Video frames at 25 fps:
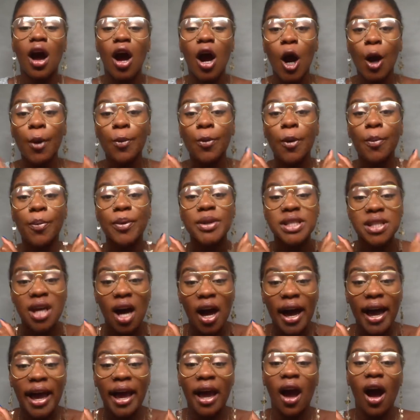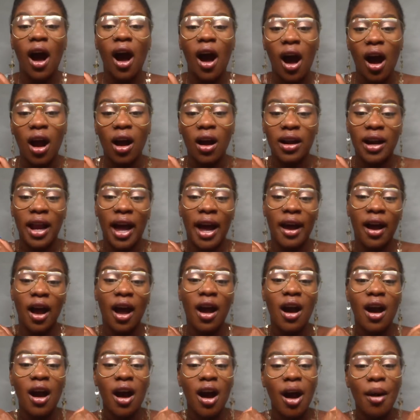a proper tight hug, like,
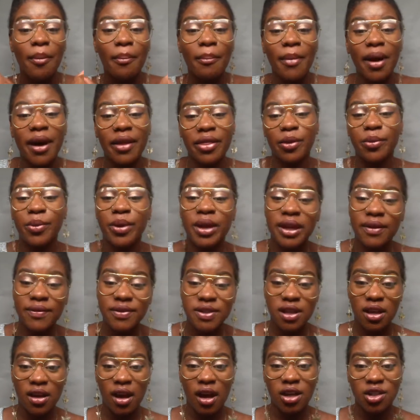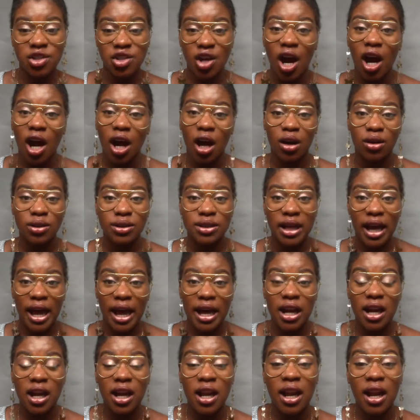a mother would give to her child.
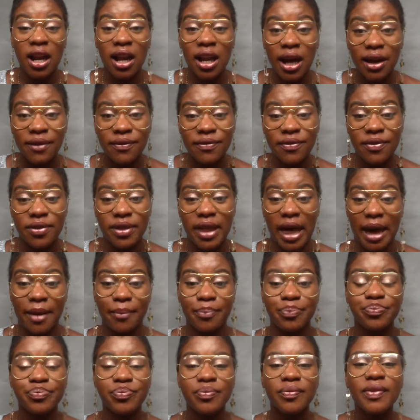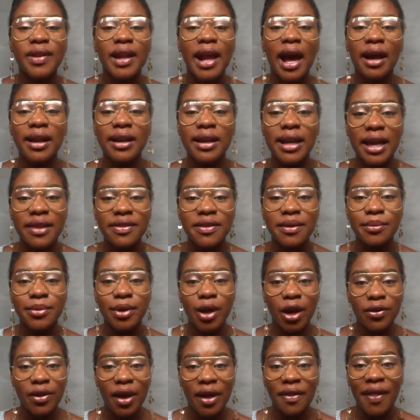Like, love them and let them
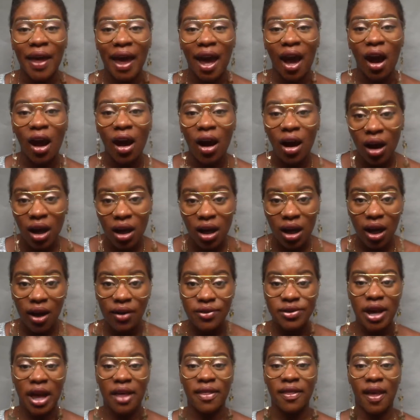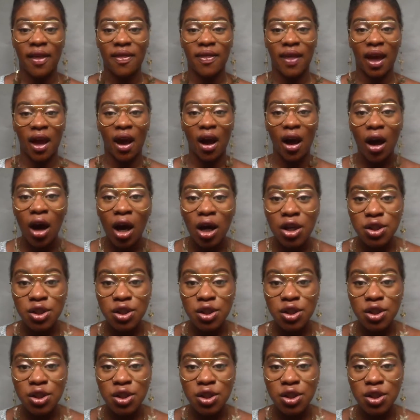know that they are loved and that they are